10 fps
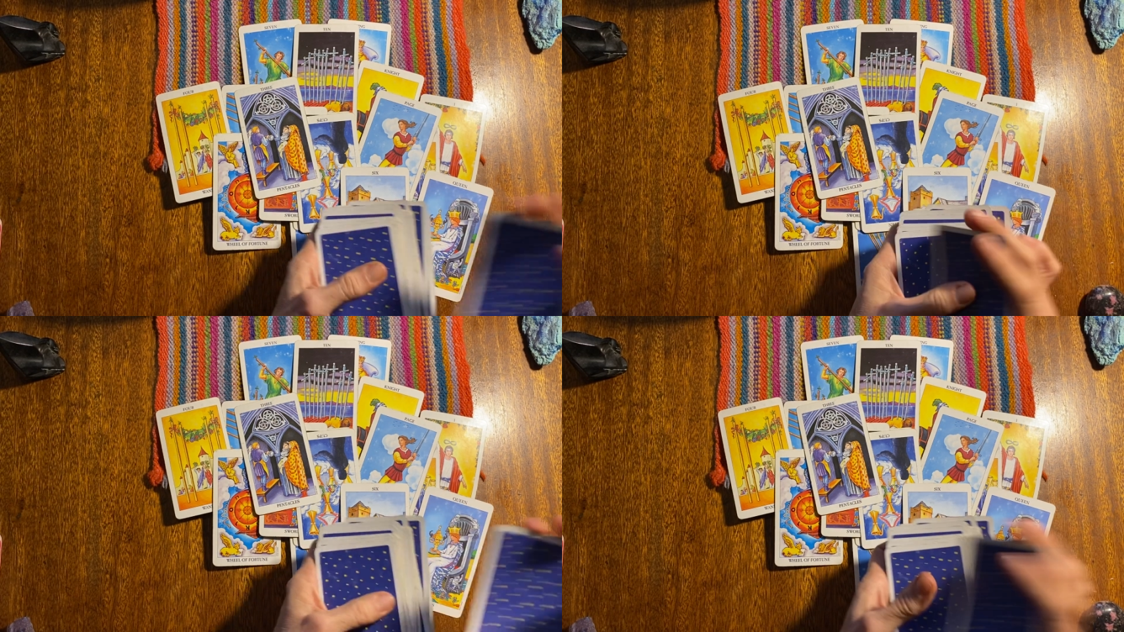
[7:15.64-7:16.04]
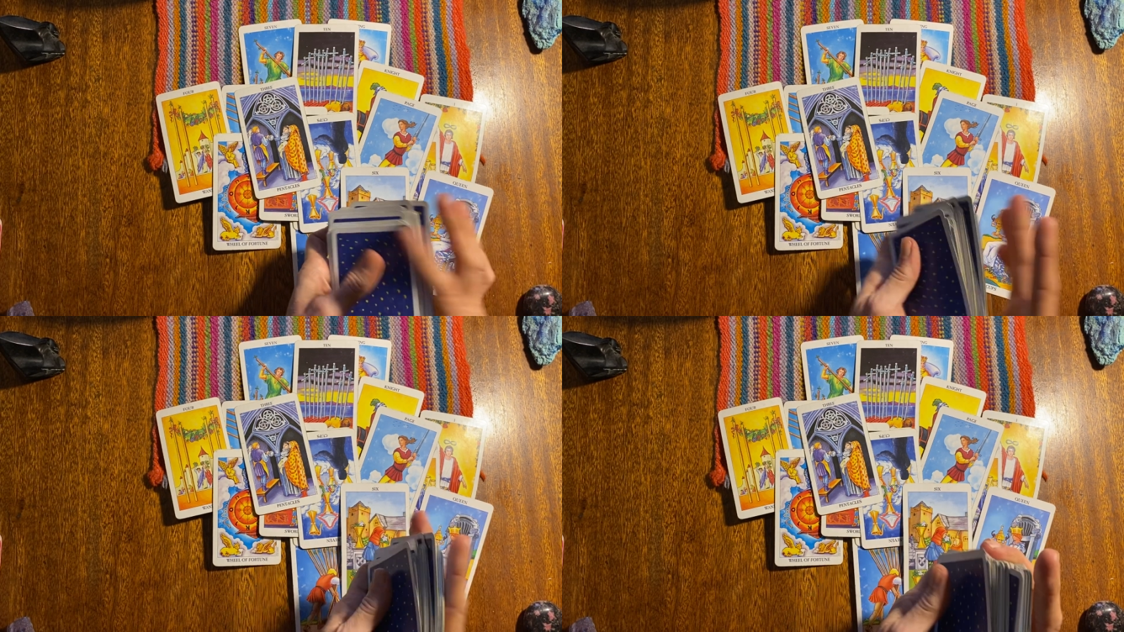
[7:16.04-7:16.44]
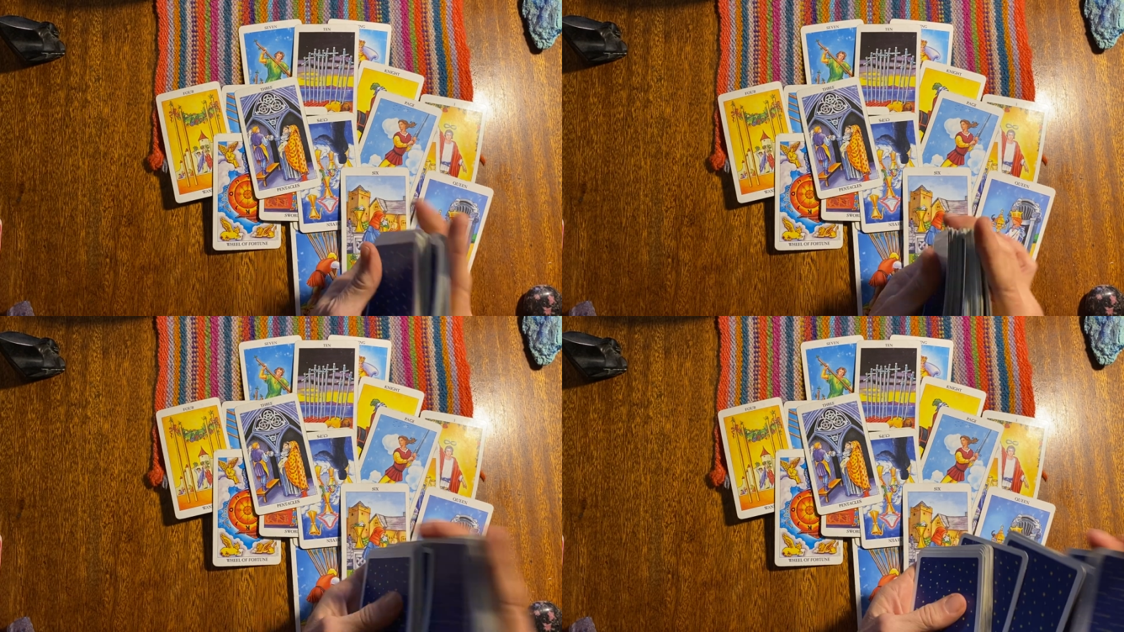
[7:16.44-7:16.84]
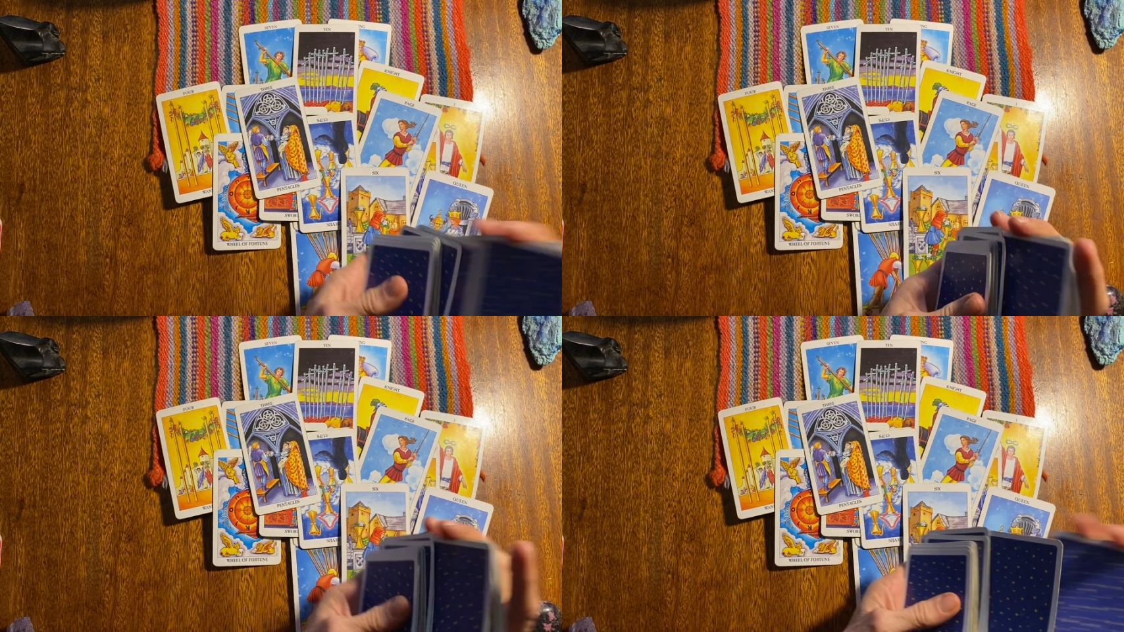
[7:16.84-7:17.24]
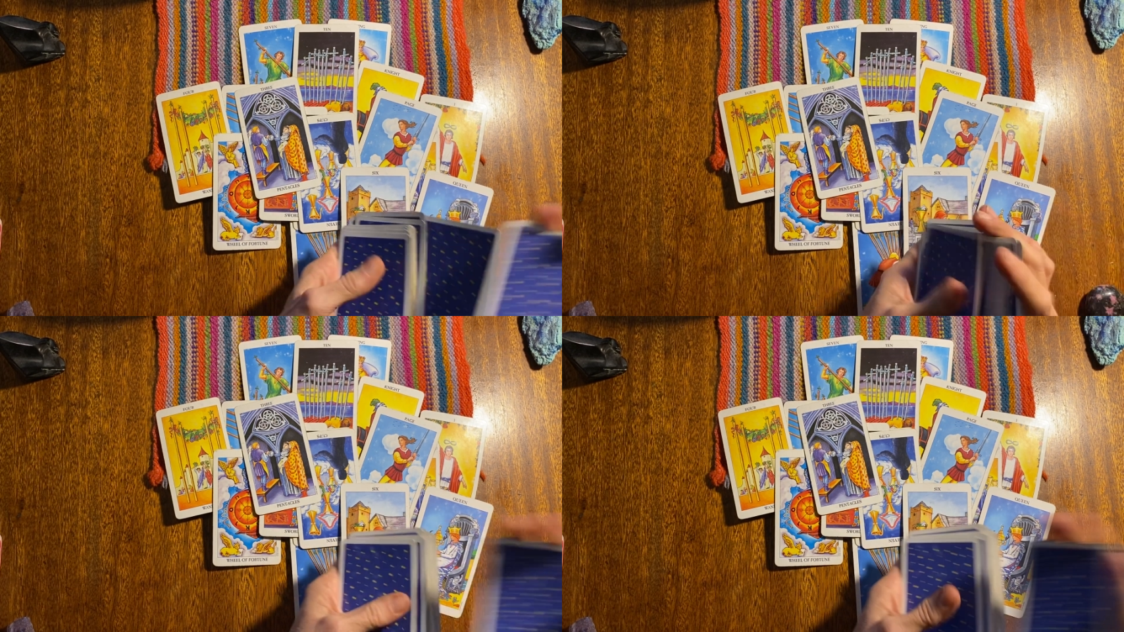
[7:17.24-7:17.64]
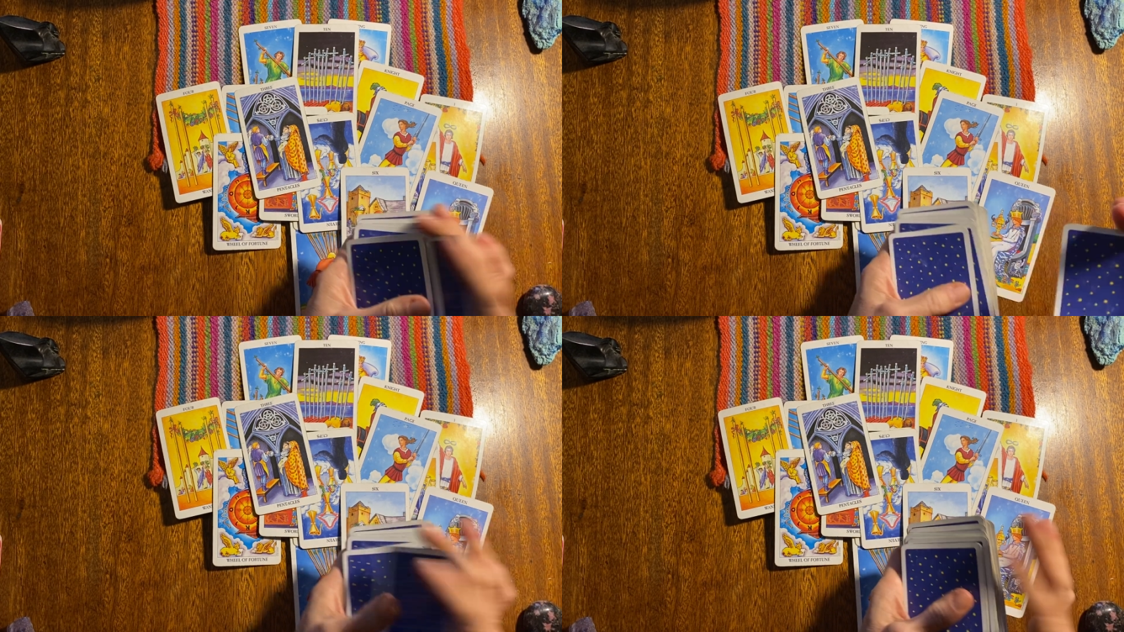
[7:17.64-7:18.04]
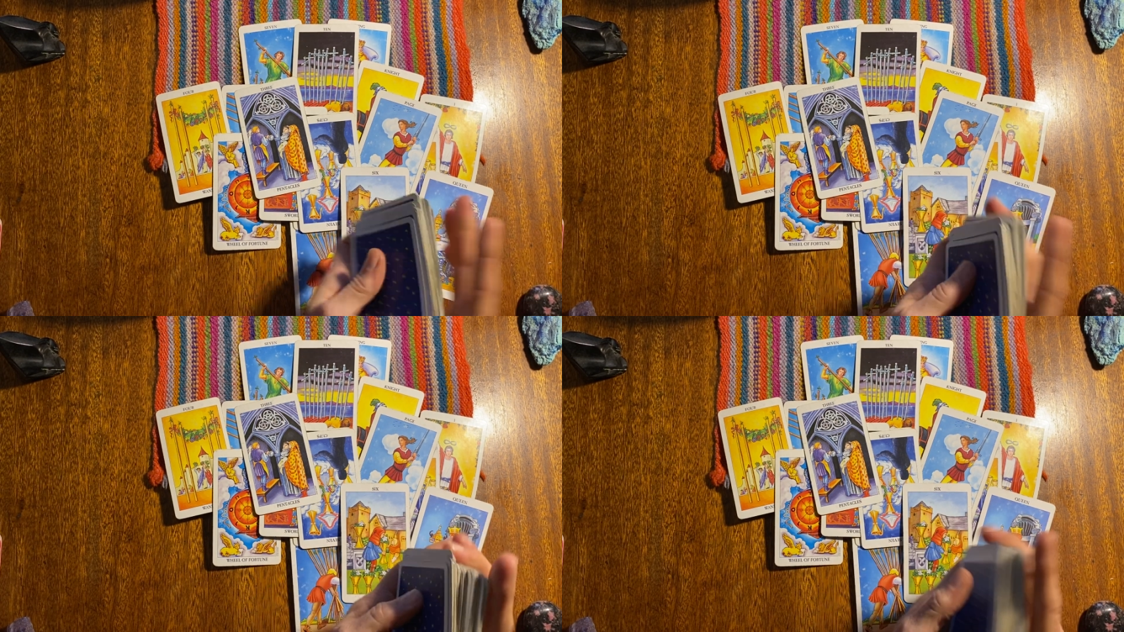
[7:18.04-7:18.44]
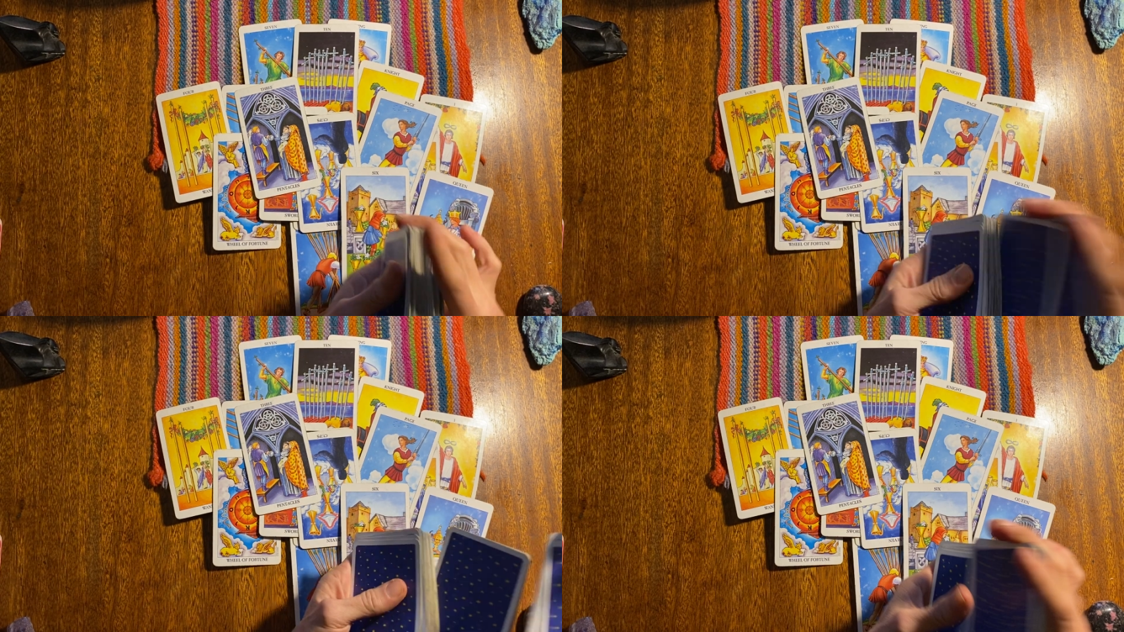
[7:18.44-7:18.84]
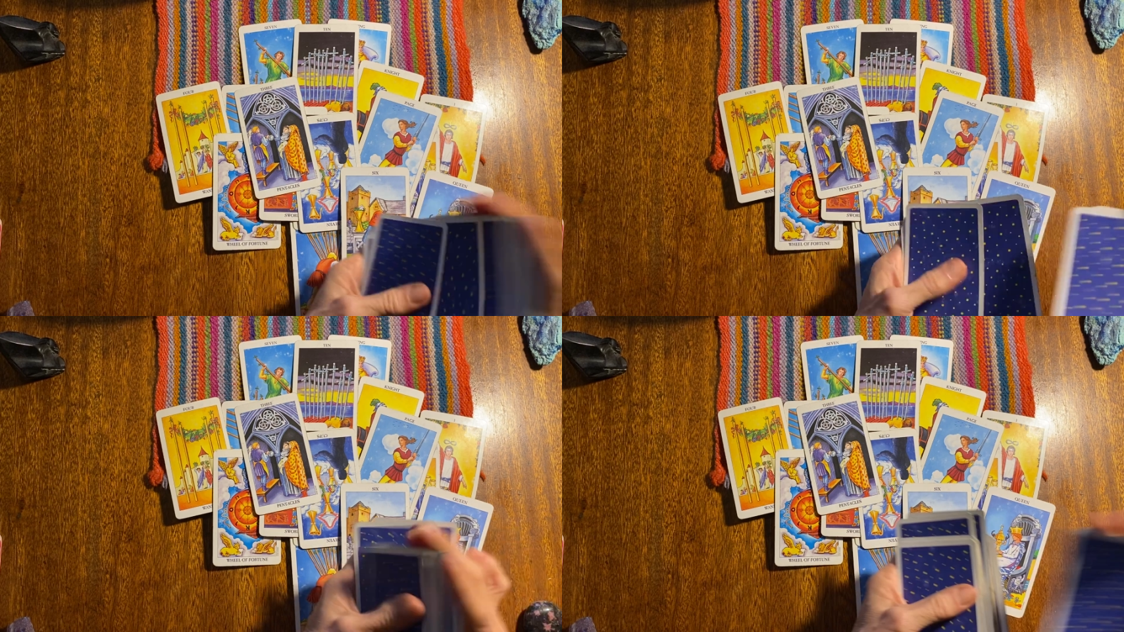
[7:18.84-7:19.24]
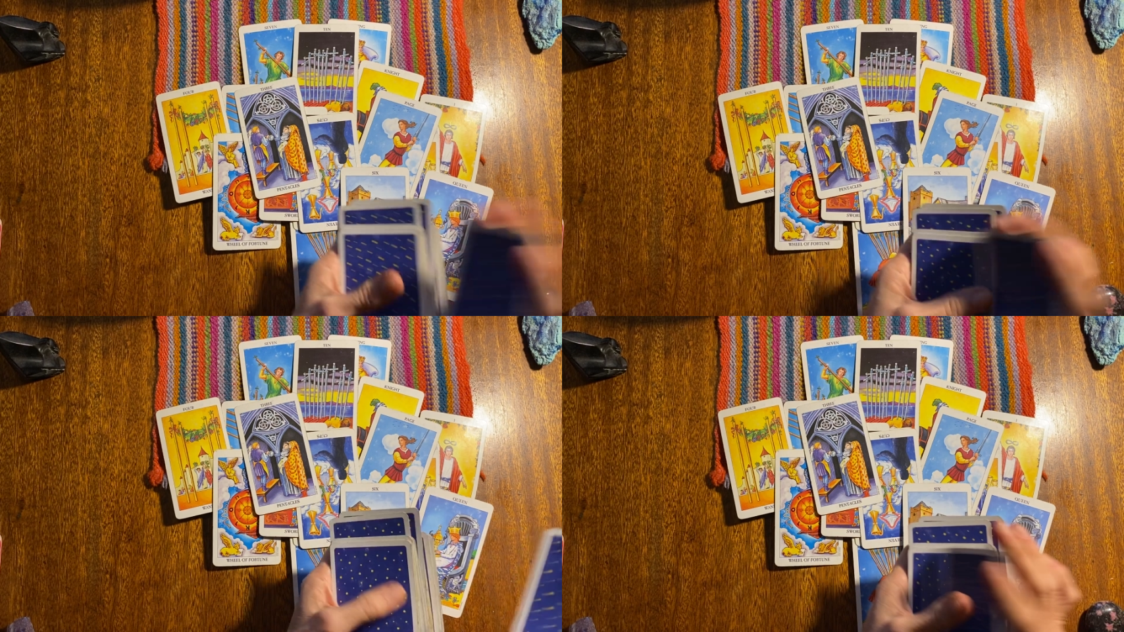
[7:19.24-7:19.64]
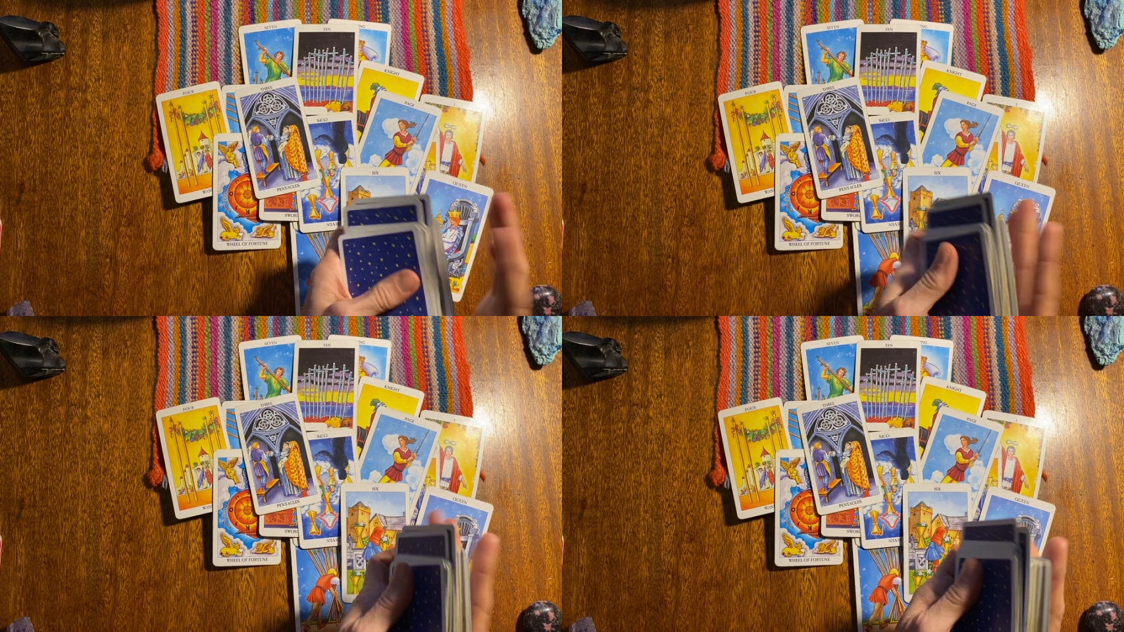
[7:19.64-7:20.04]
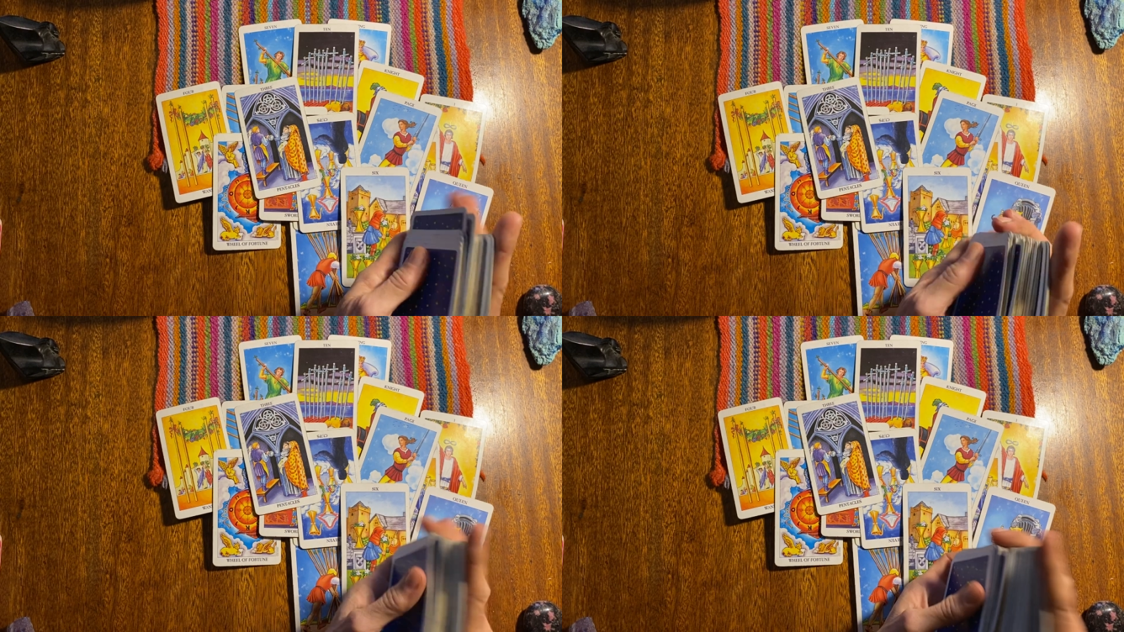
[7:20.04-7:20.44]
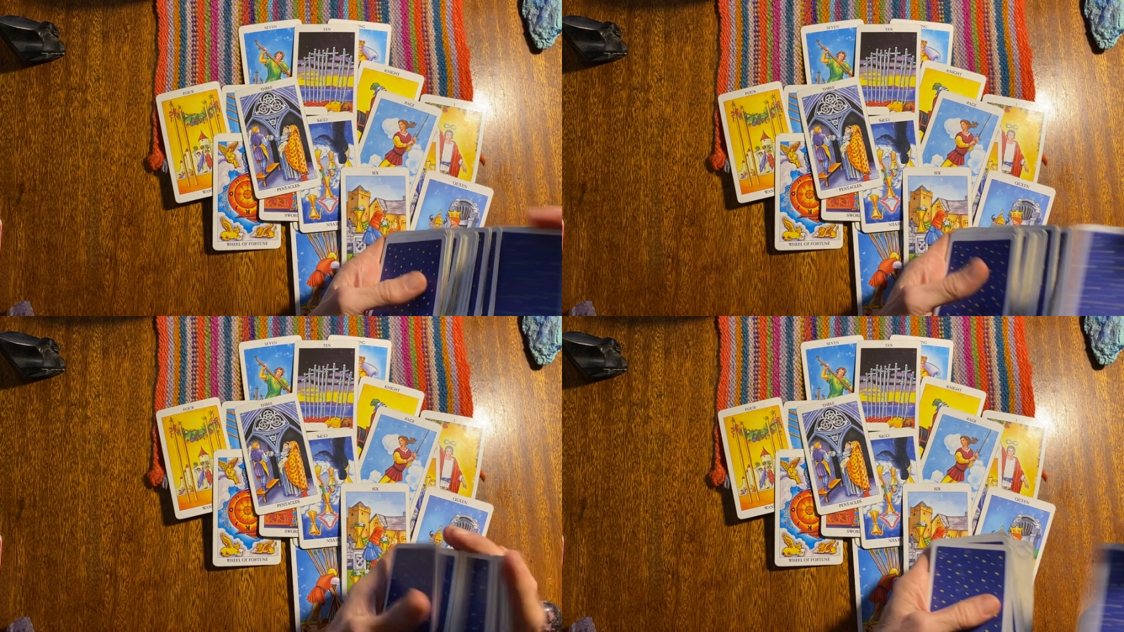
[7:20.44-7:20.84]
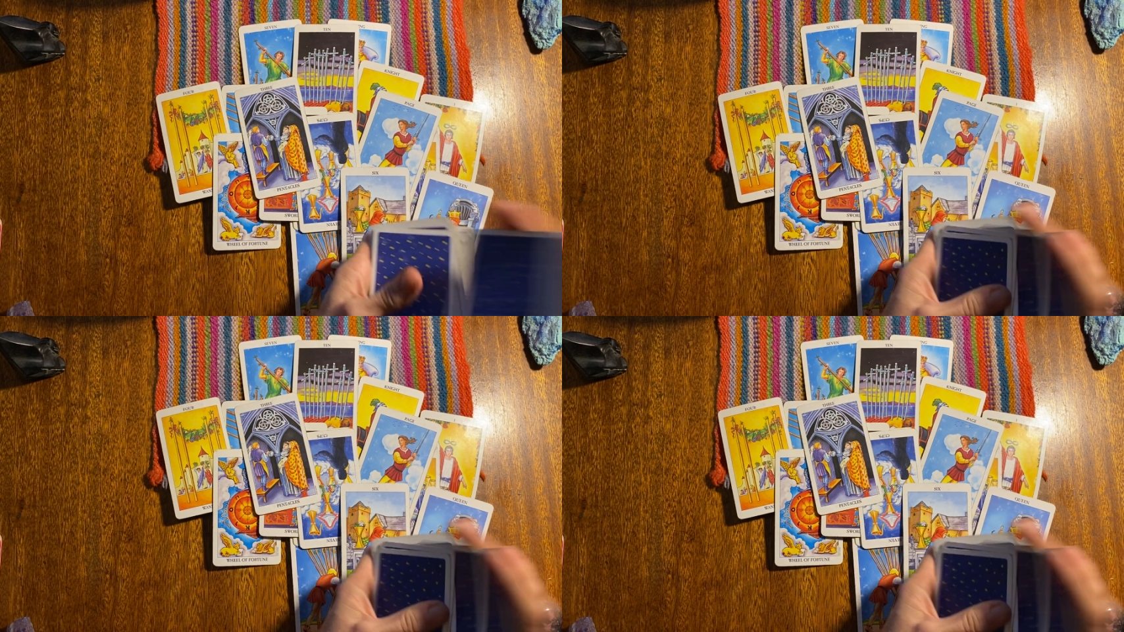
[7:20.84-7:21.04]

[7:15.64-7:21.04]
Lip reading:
[unreadable: no face in view]